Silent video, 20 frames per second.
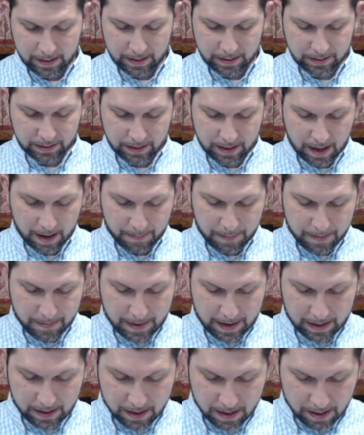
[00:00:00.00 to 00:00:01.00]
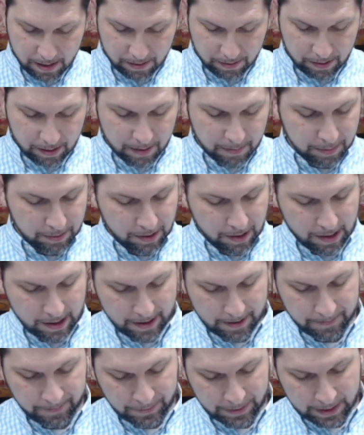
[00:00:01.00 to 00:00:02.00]
that shall not be made known
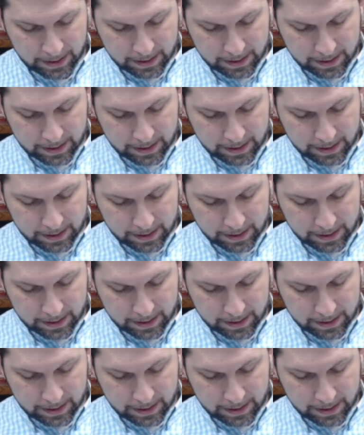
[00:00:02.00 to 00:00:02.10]
abroad.